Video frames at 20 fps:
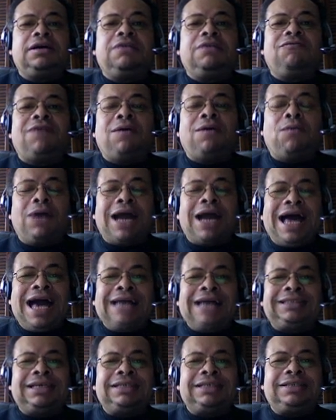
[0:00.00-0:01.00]
If I want to
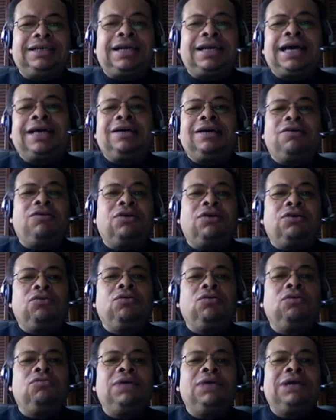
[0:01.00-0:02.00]
access it, I can go to
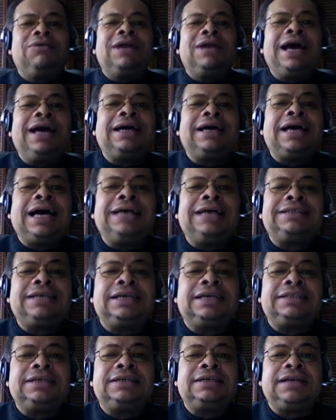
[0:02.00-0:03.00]
Google Reader and
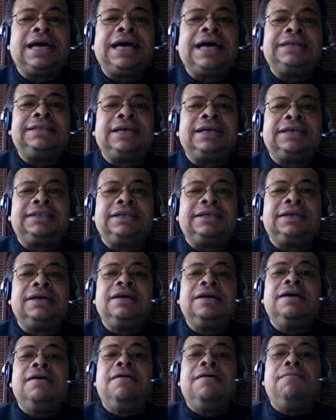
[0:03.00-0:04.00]
access it.
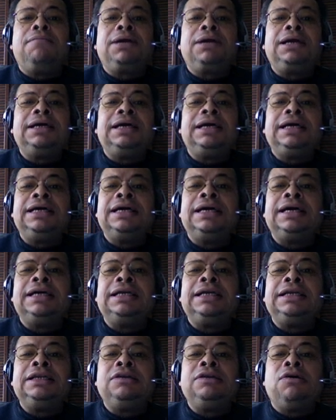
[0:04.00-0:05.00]
But
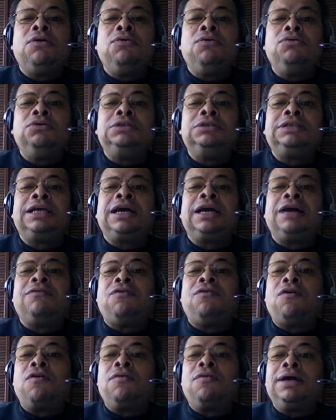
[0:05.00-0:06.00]
it knows that I've
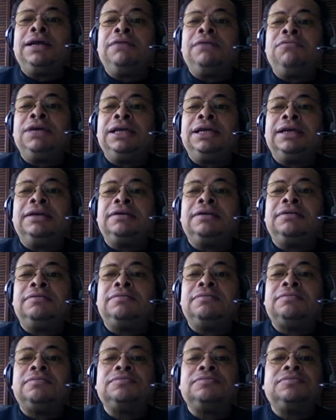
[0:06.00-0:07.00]
already read it.
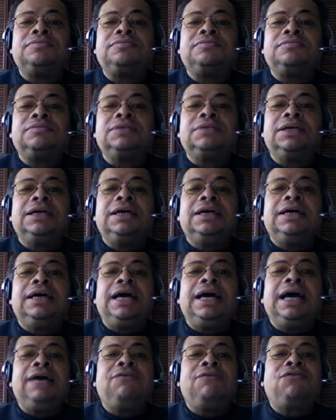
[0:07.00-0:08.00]

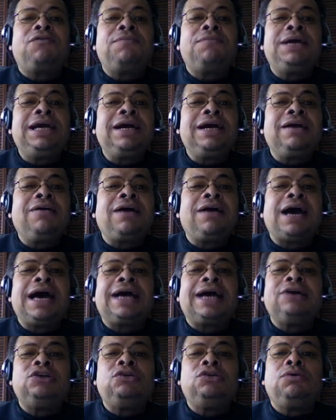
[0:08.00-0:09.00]
And from here, I
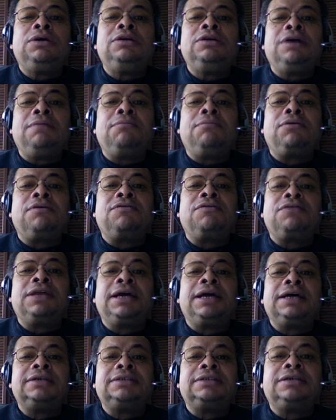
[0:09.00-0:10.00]
can do a number of
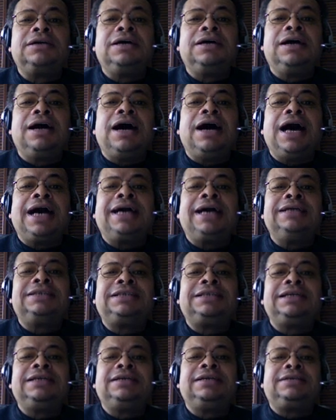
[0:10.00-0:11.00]
things. I can
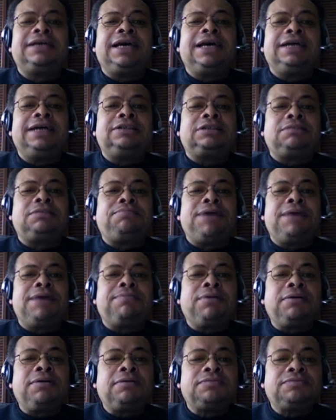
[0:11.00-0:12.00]
send it to
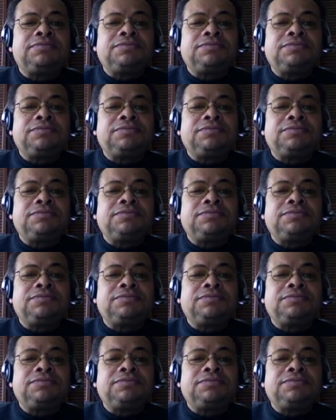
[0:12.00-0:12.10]
Instapaper.